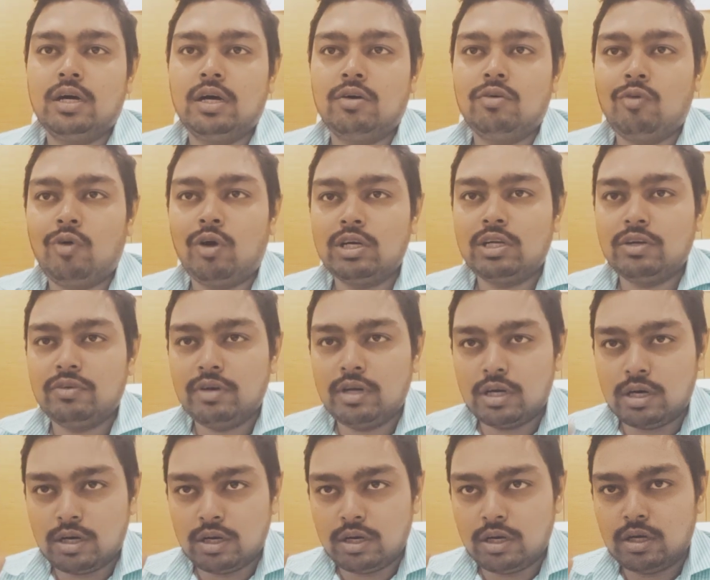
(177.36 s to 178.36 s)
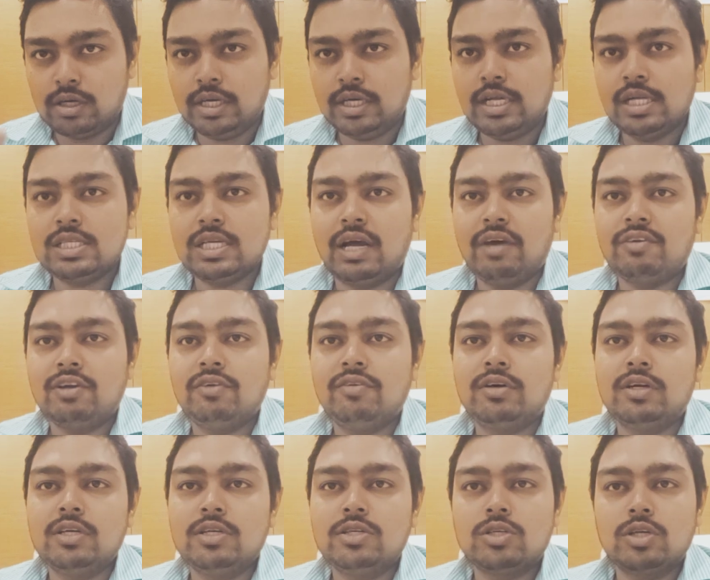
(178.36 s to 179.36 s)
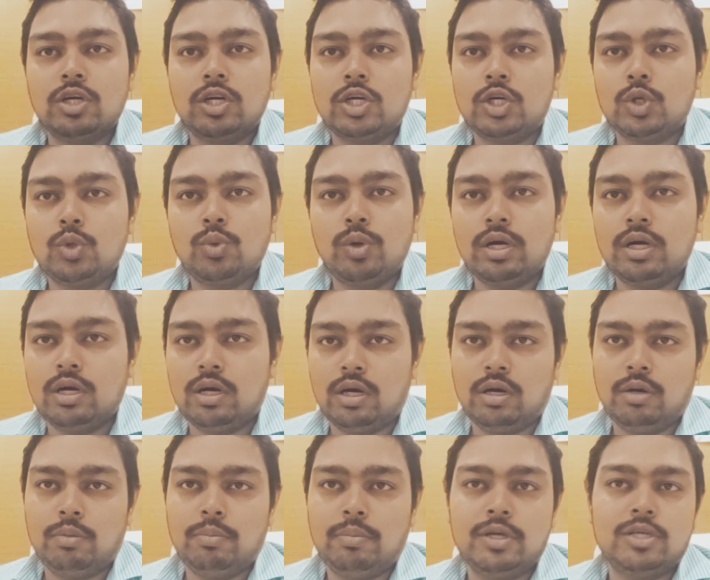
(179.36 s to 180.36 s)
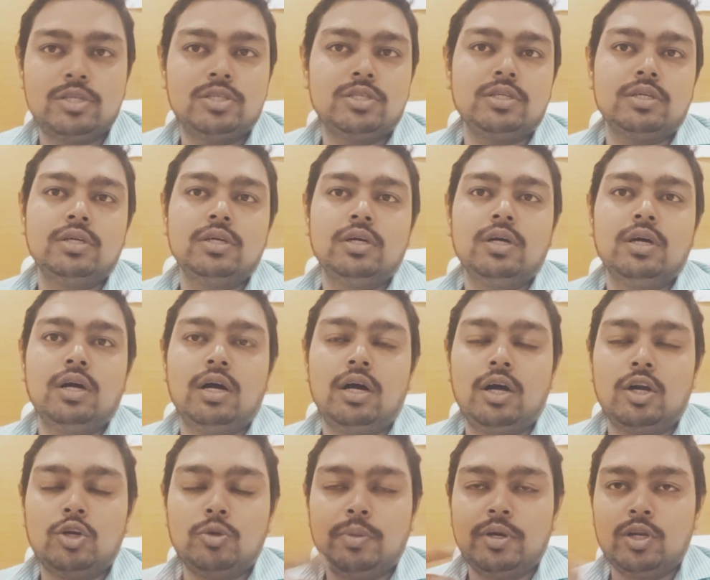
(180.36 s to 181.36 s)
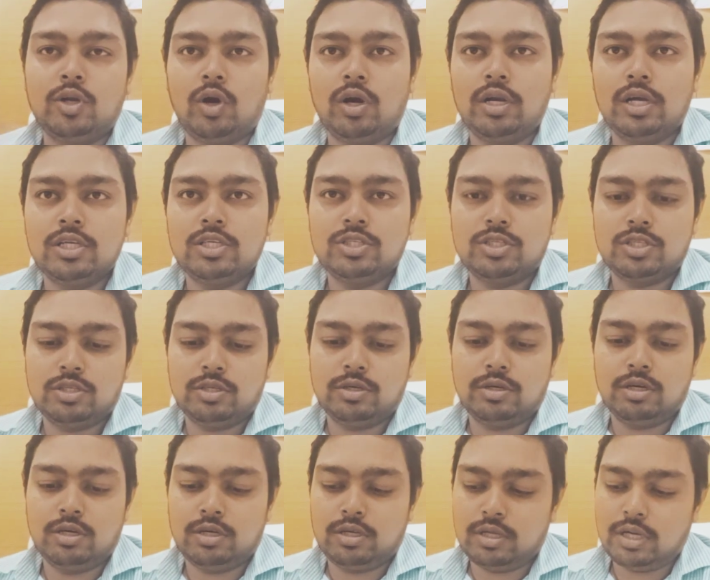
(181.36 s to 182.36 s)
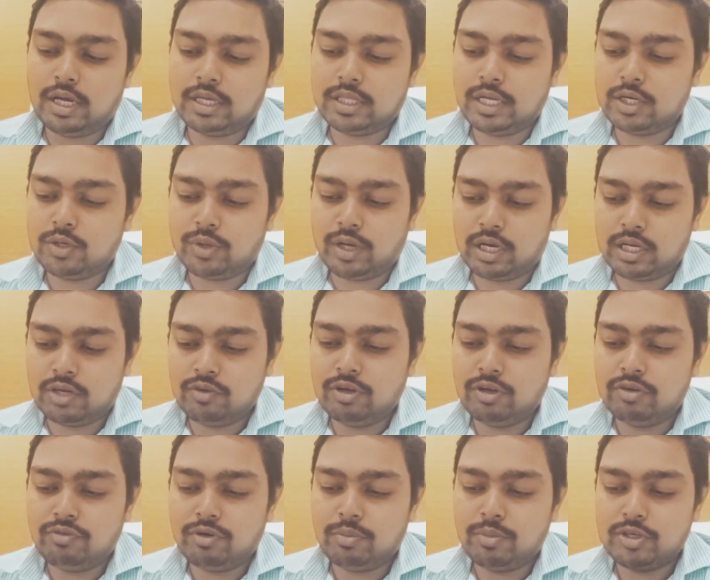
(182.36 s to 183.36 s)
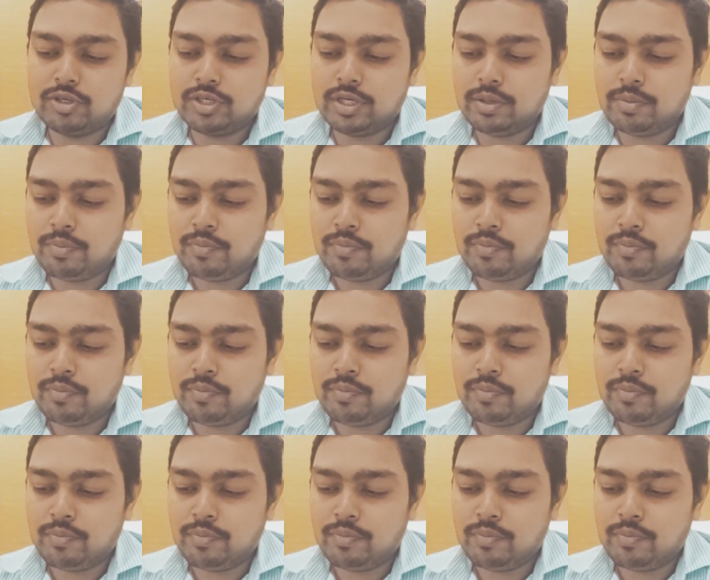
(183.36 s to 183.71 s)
whatever details I have given is true and best to my knowledge, like that you can give information.